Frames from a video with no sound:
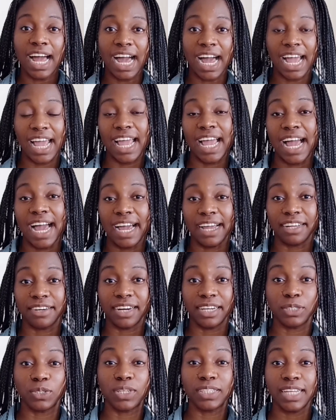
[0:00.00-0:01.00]
I
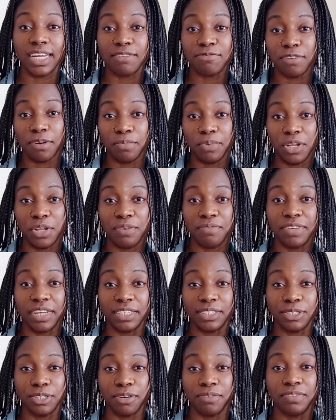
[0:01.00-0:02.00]
graduated from the
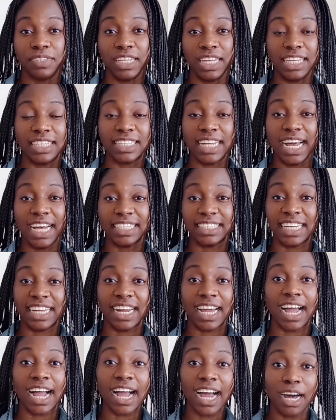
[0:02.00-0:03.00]
University of this as an
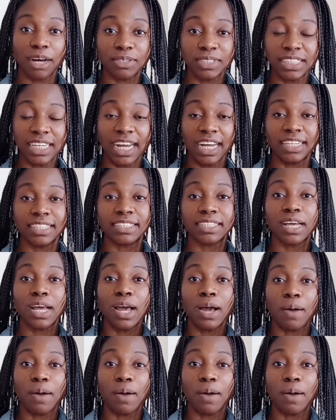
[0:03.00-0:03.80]
accountant,